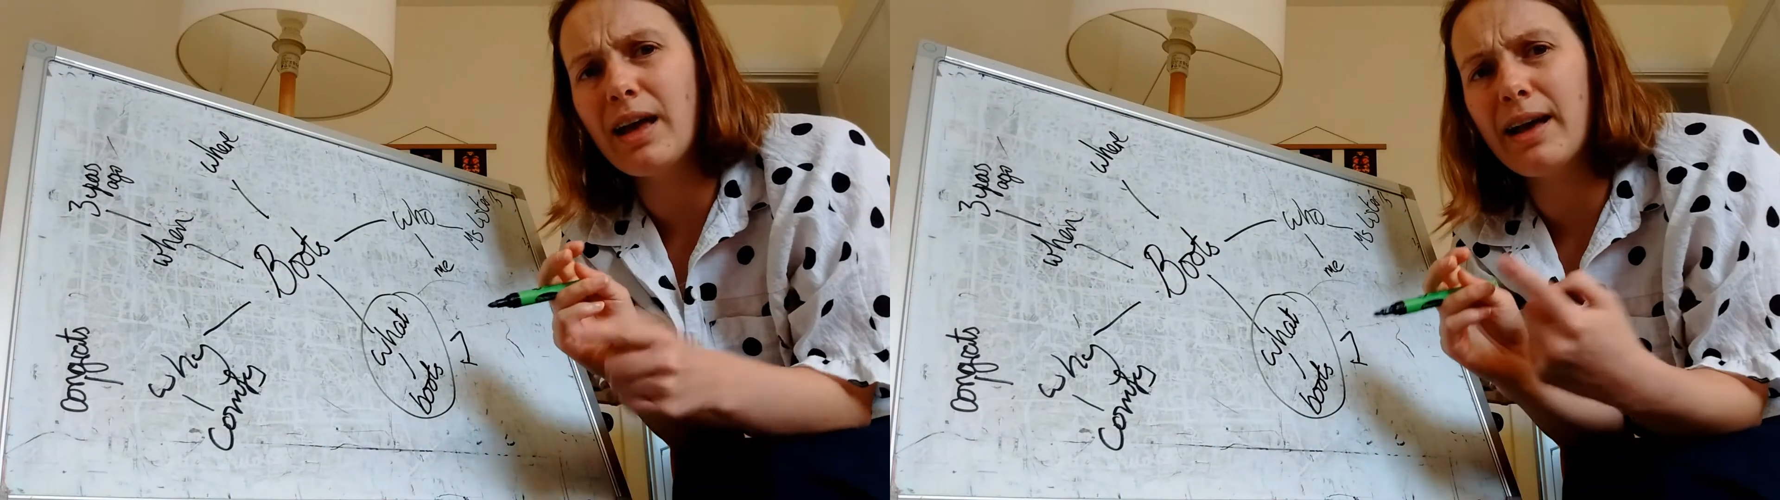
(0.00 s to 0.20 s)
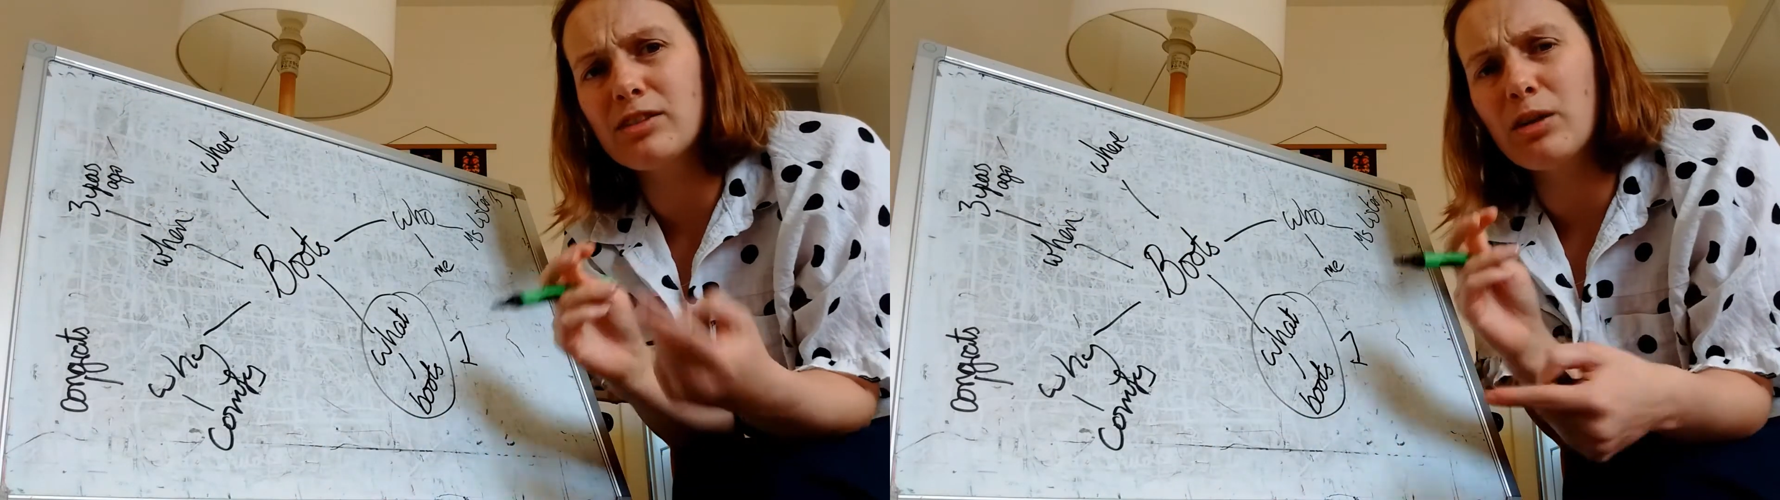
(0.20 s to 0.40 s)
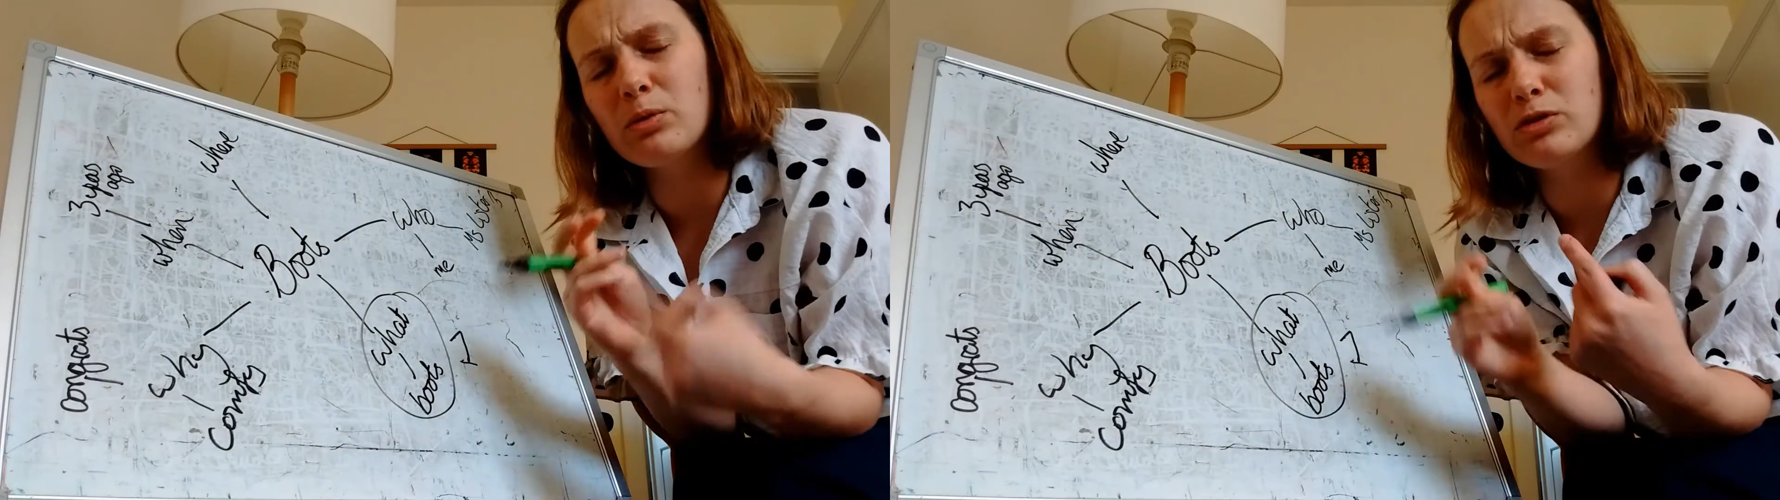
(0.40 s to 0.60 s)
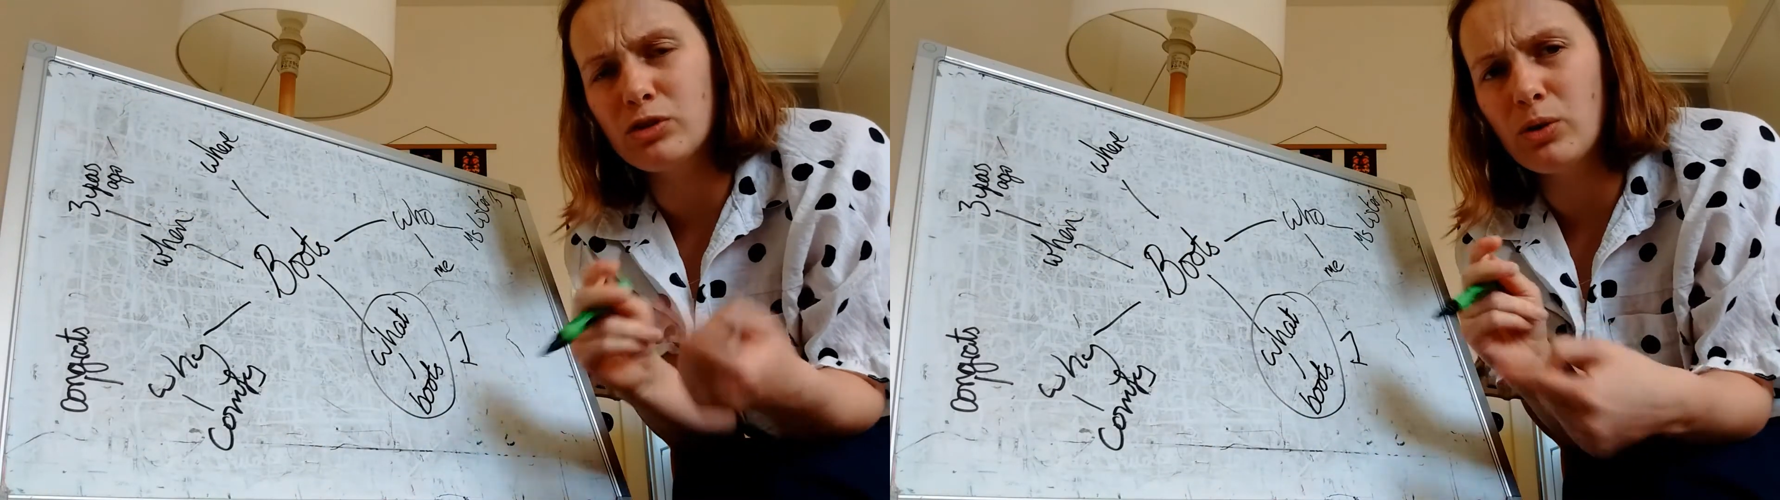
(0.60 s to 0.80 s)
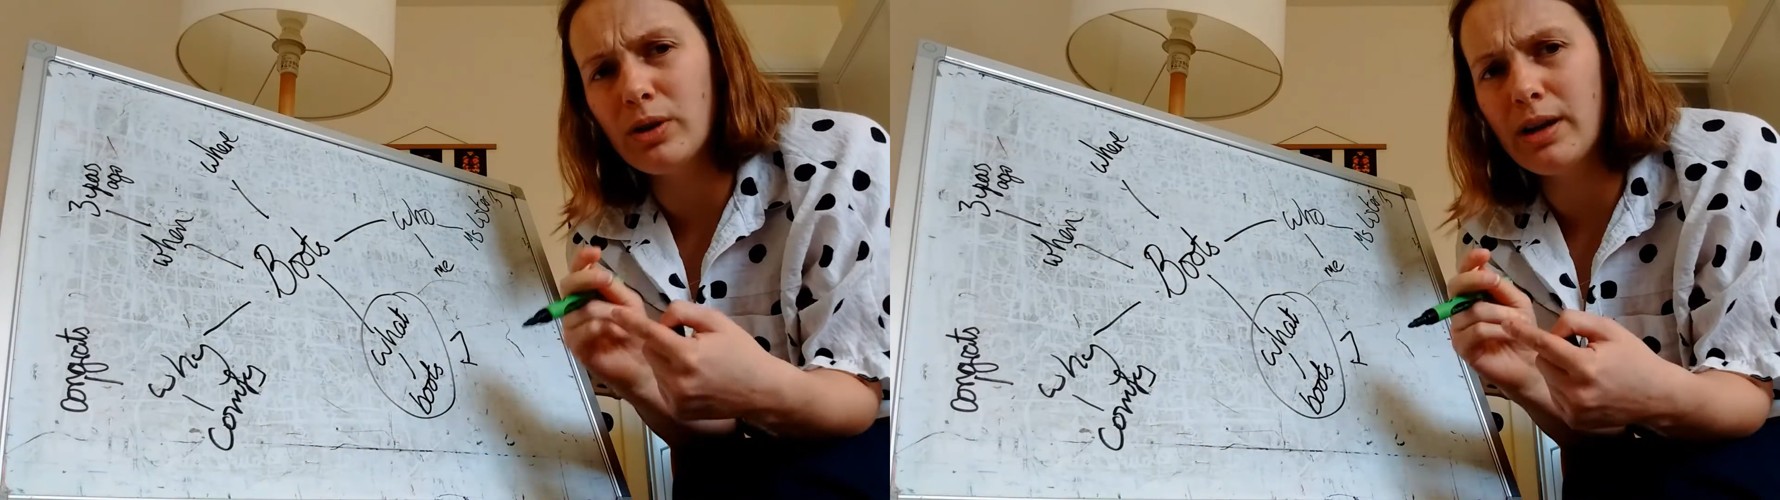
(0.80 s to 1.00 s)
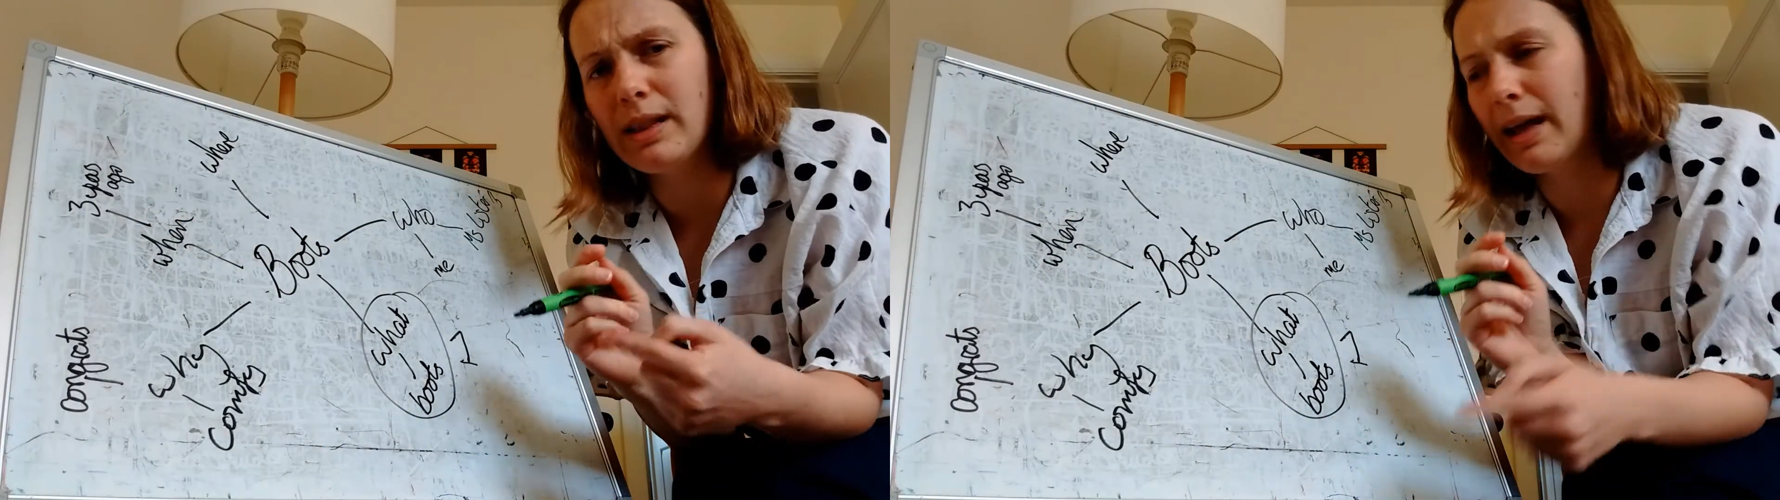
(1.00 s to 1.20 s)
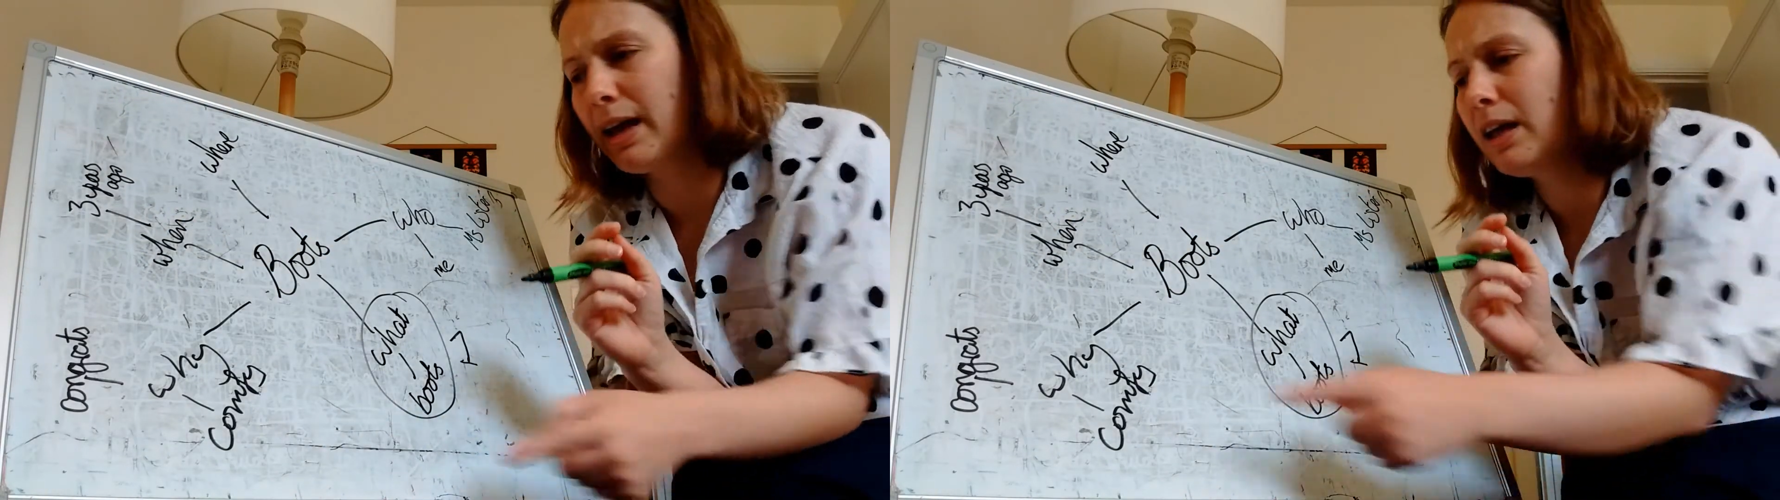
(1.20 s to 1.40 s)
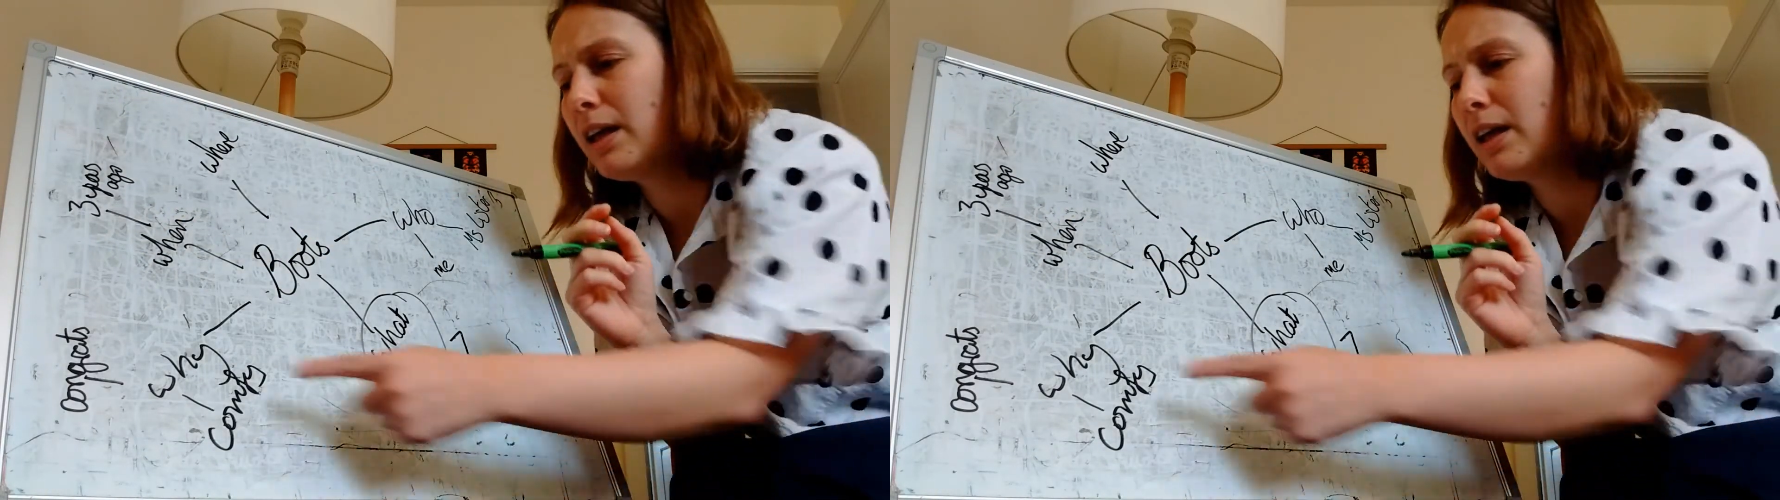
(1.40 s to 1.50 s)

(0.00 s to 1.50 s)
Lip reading: as I was talking there,